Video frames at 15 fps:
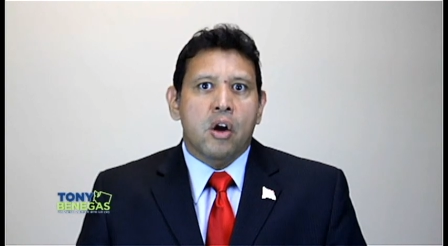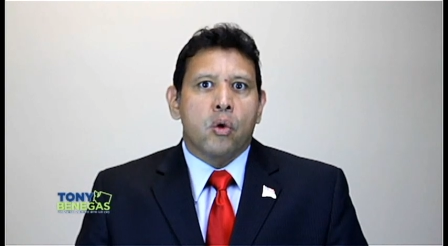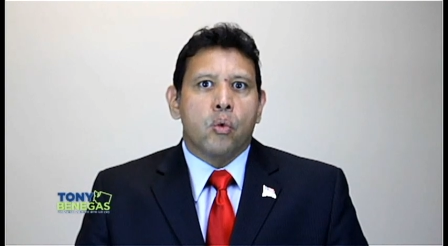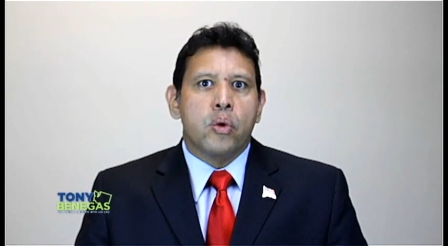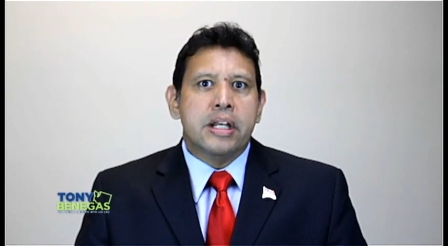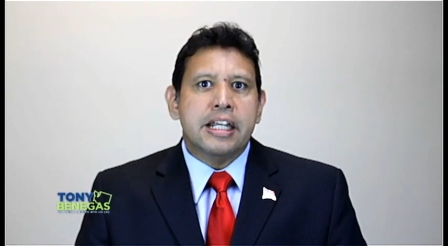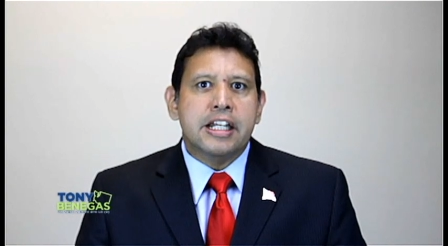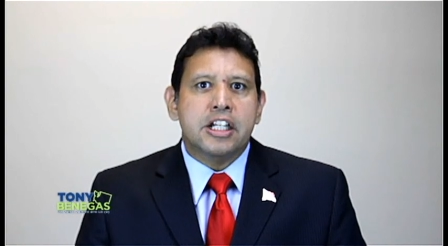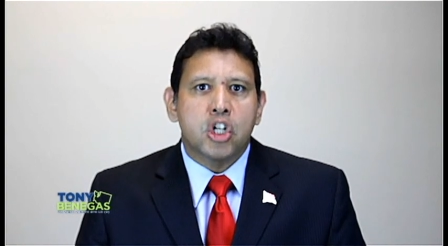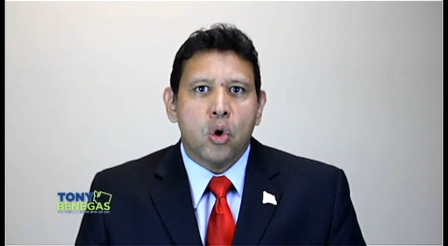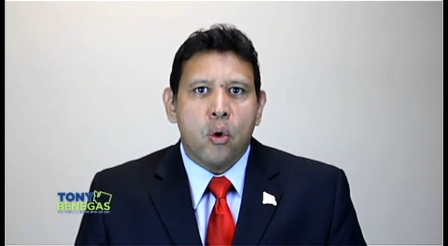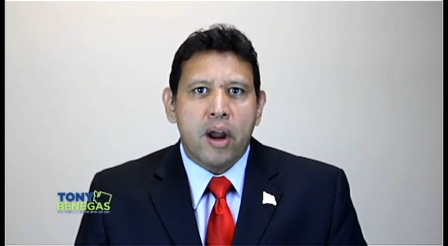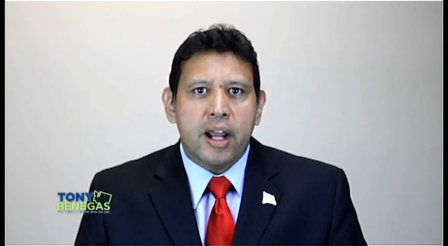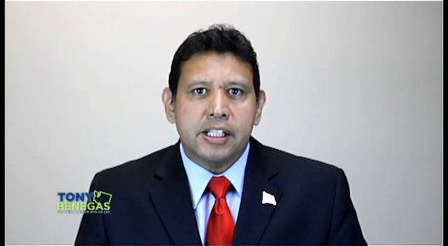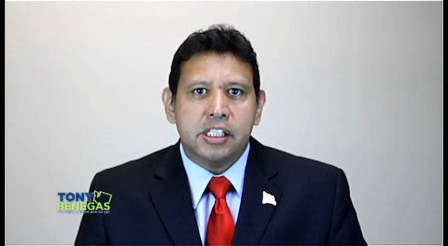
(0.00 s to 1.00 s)
We need
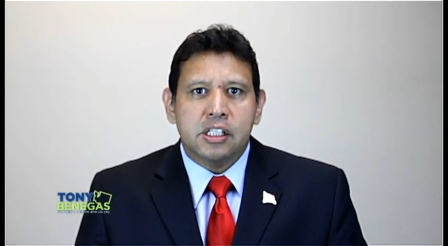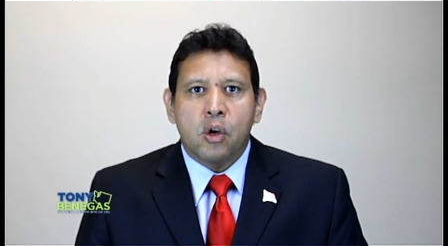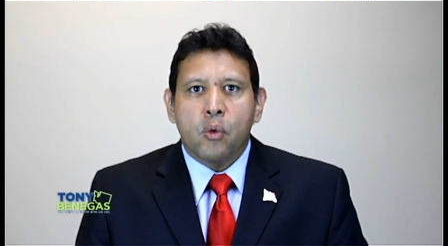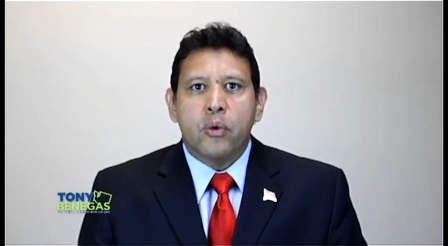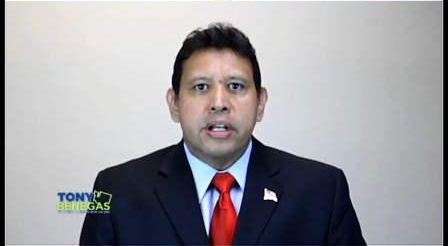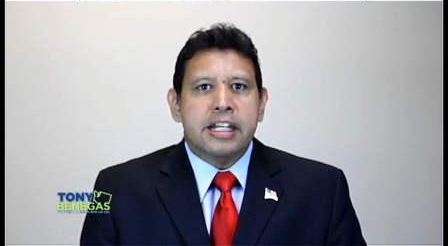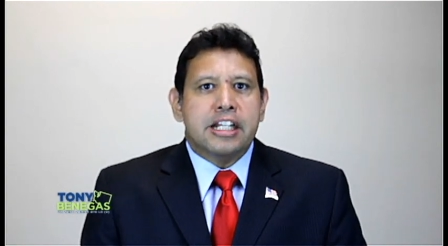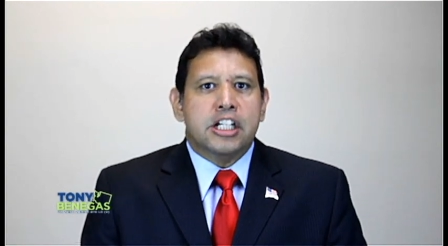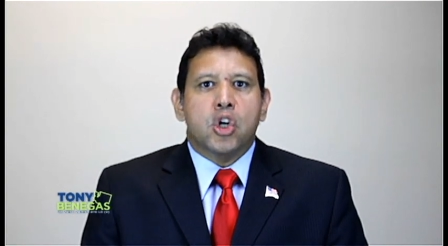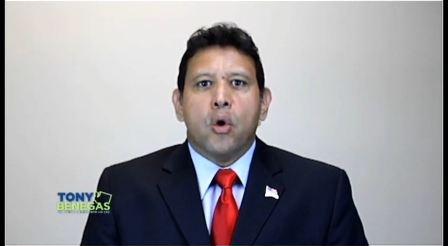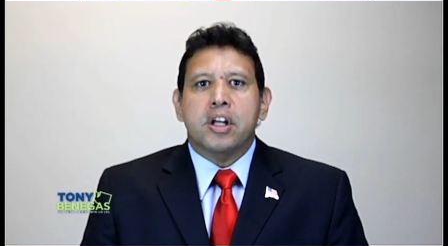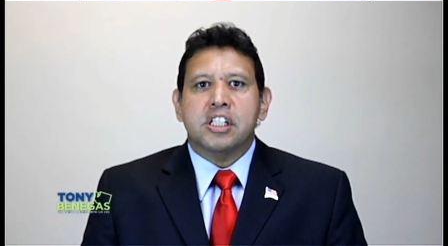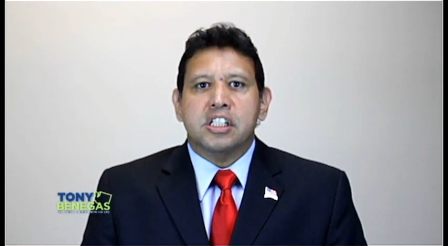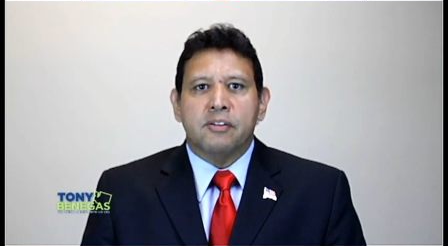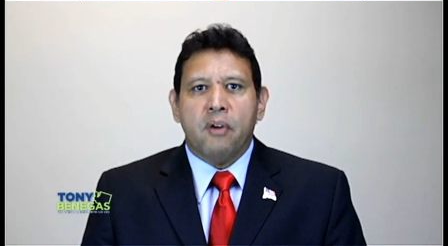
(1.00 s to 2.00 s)
choice. We need
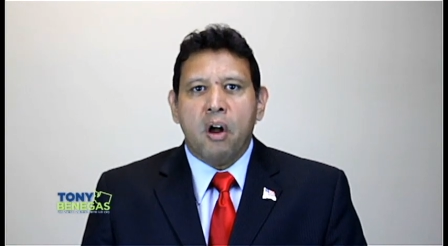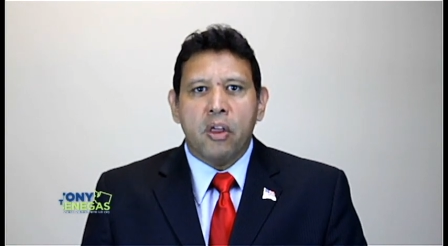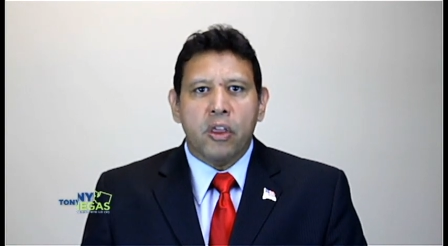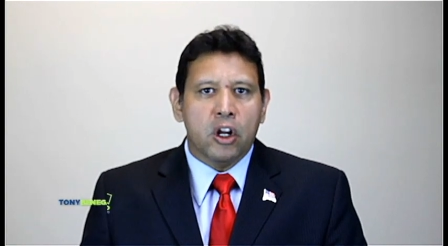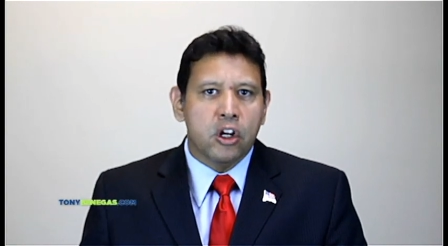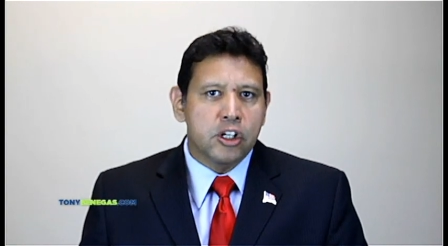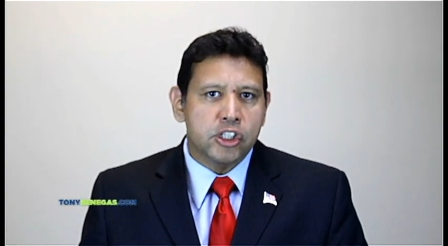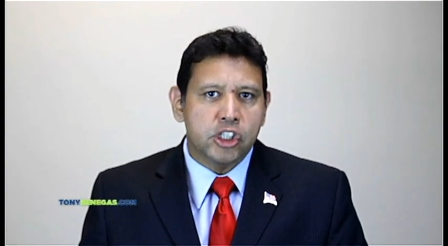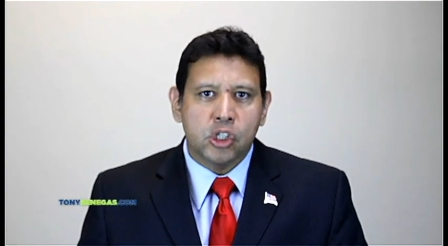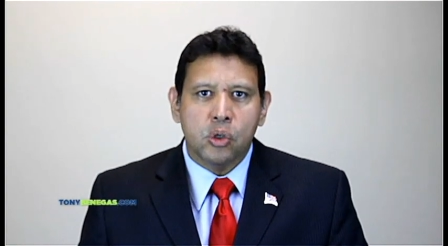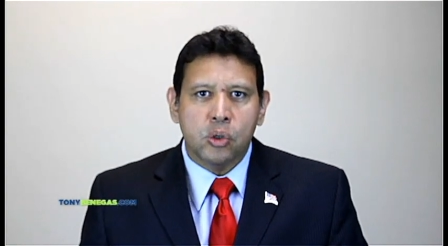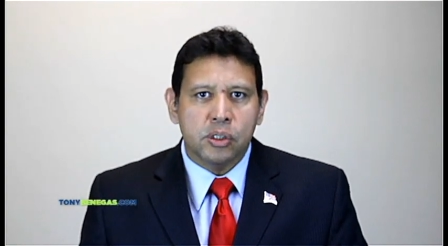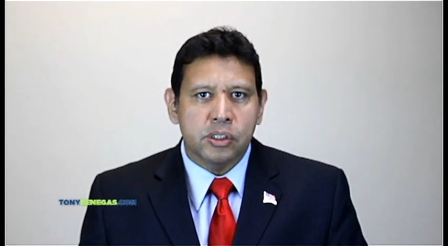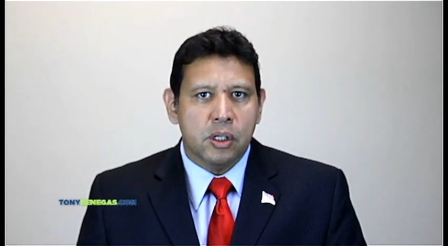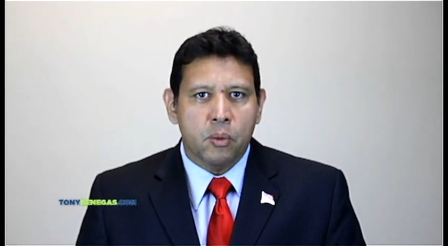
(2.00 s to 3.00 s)
choices of all the good
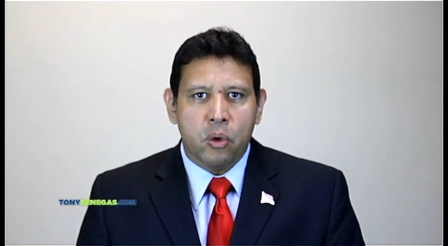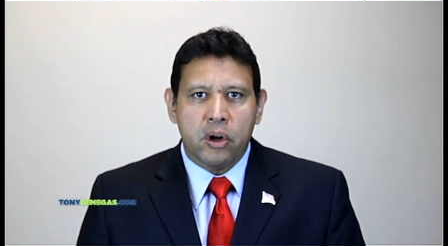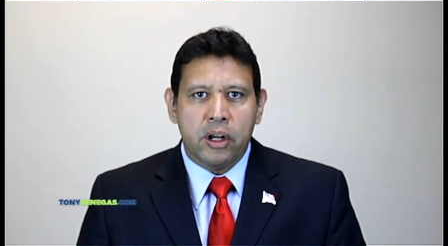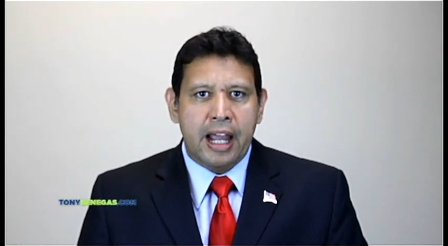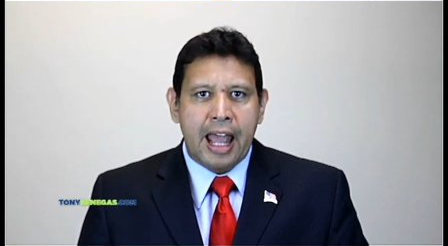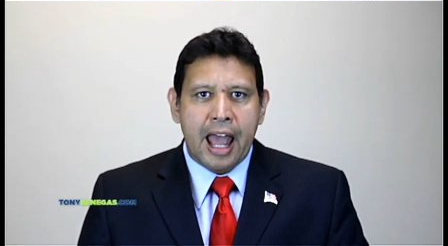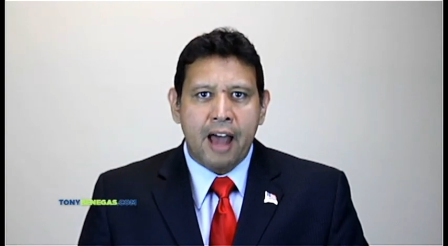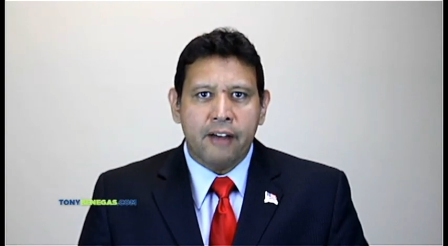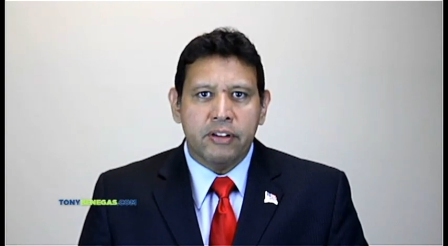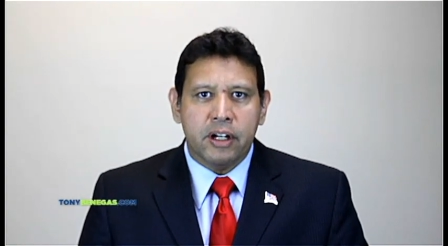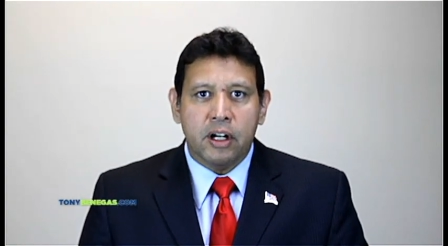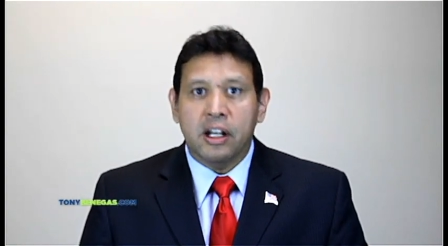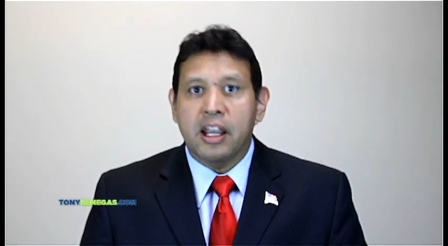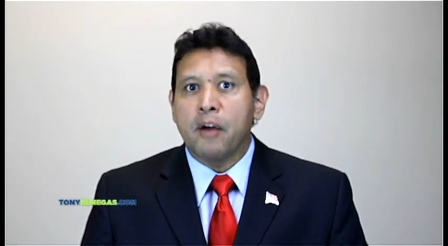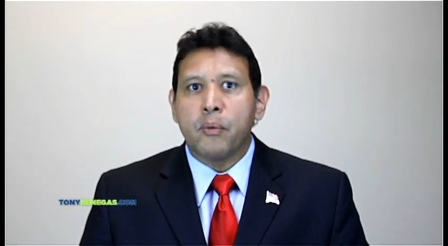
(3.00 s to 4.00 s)
schools that we're going to have
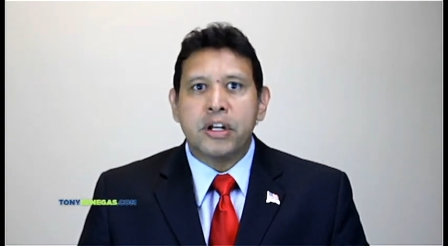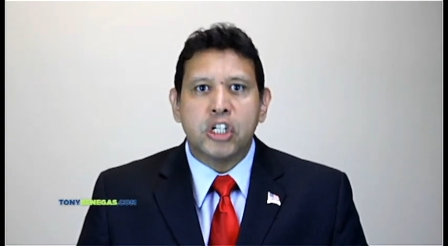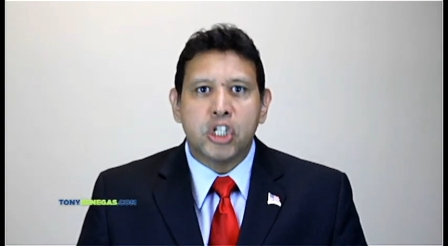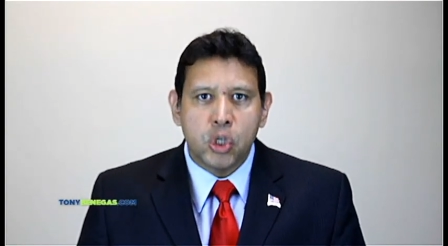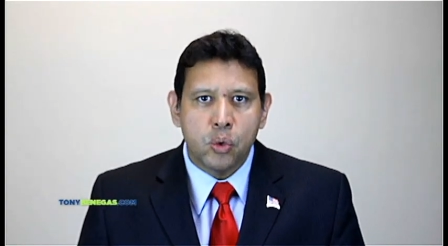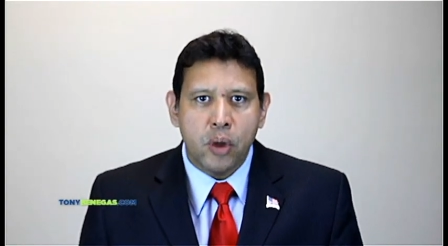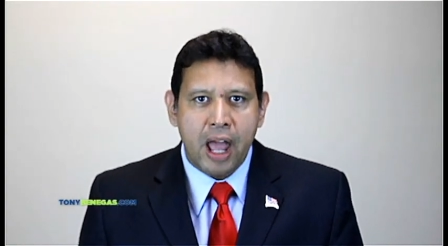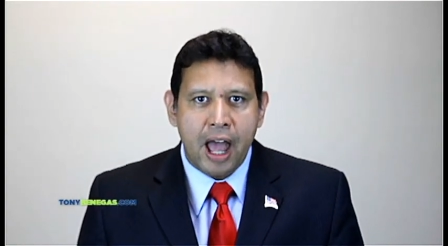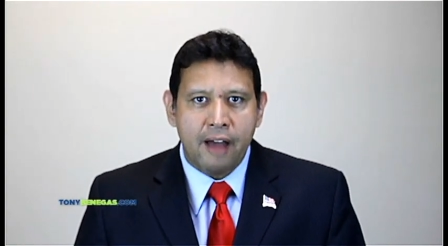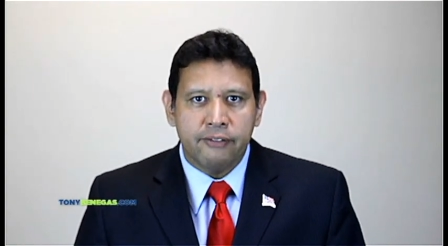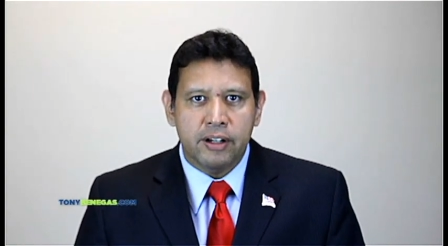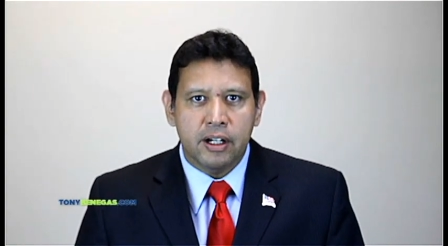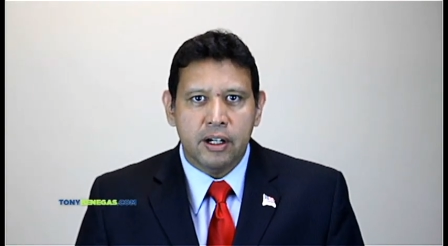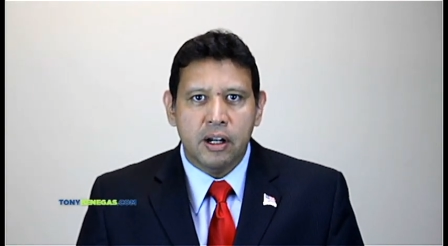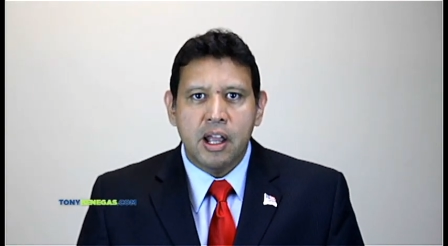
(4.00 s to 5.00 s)
here and that we do have
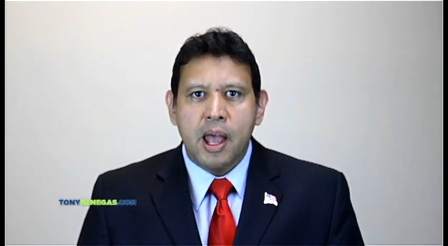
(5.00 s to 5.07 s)
here.